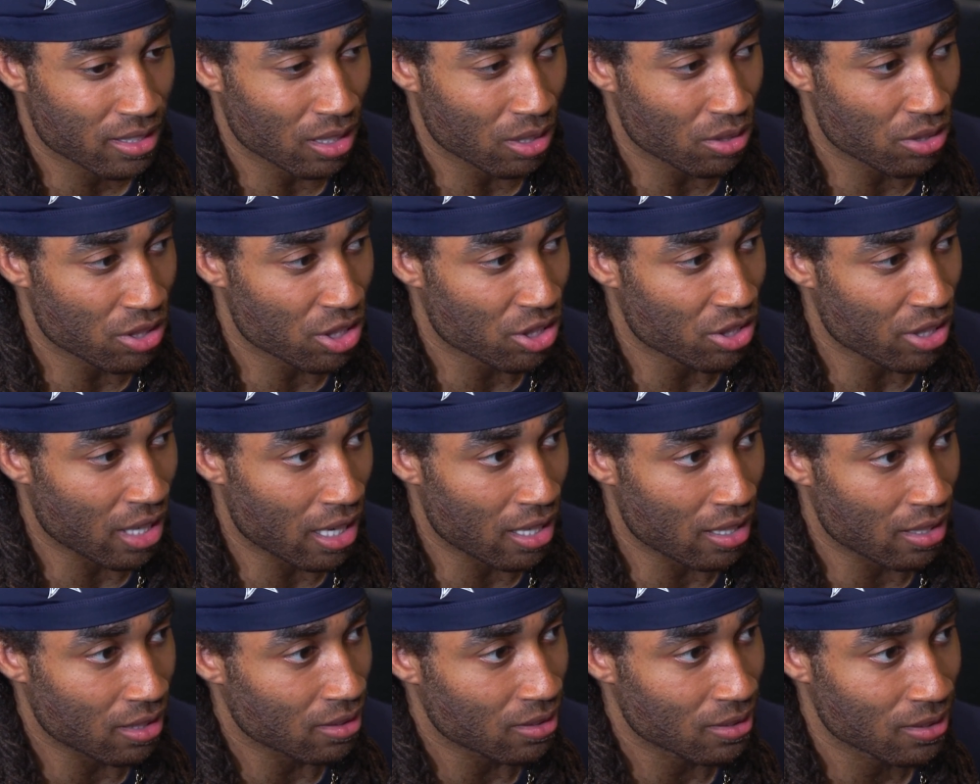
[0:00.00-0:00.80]
So just
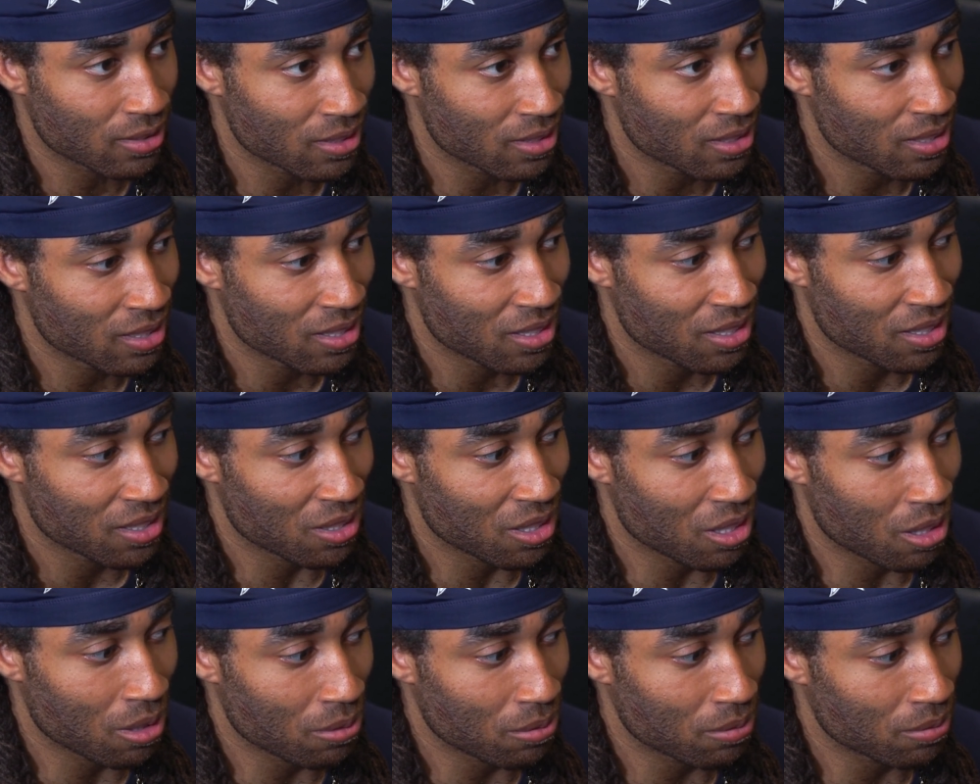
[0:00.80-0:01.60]
trying to,
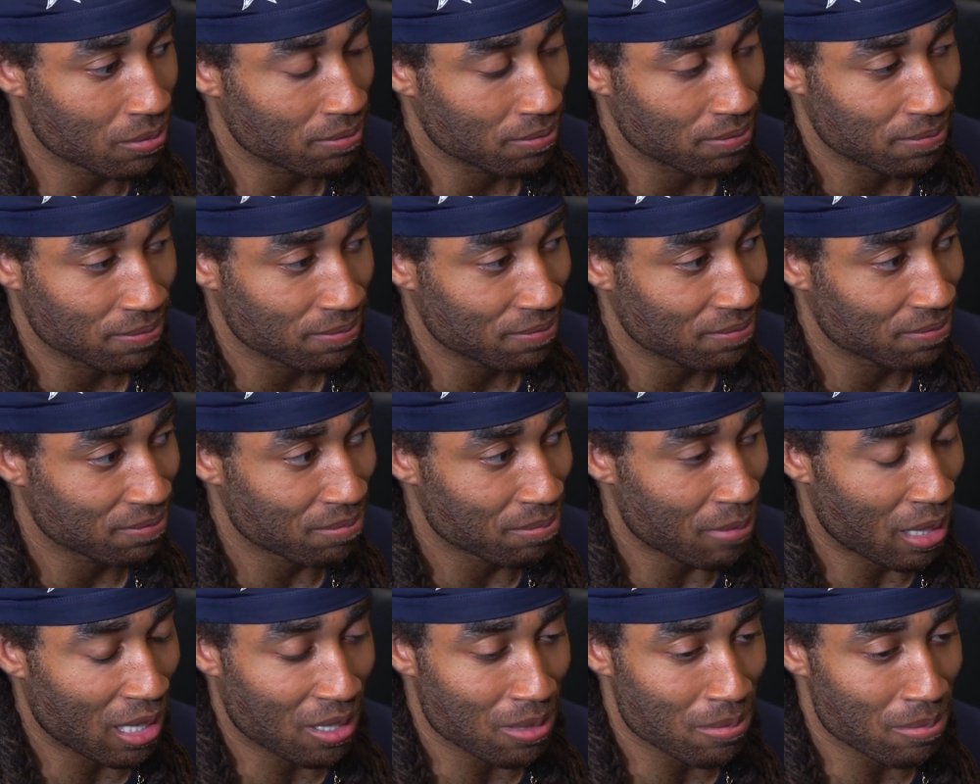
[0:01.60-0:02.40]
you know,
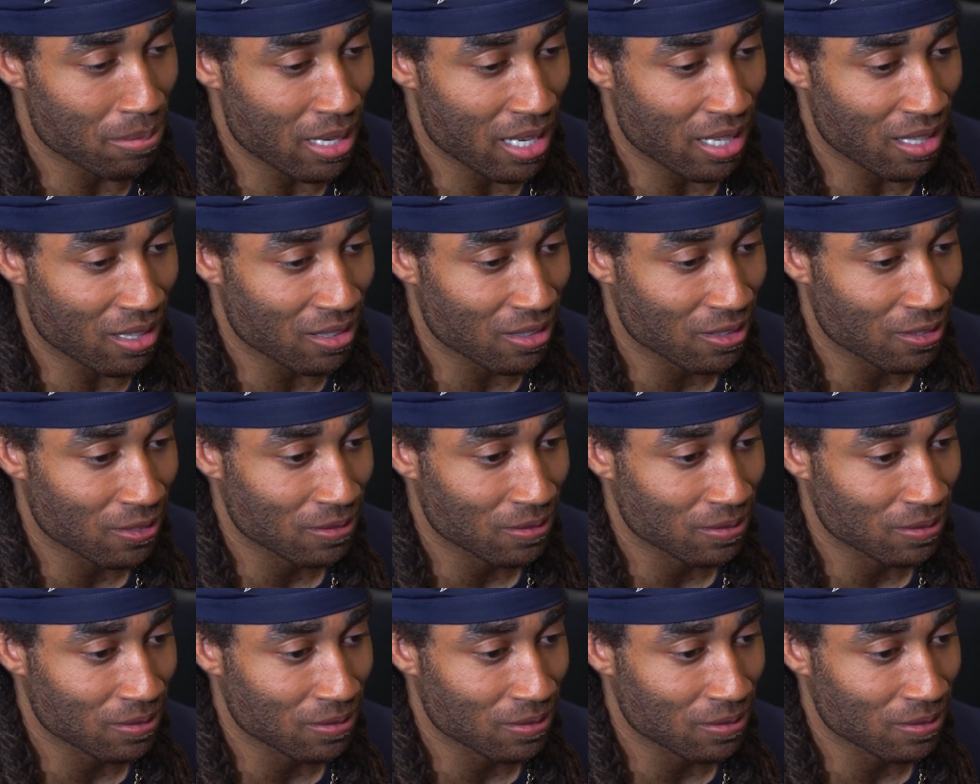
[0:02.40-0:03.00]
make them better.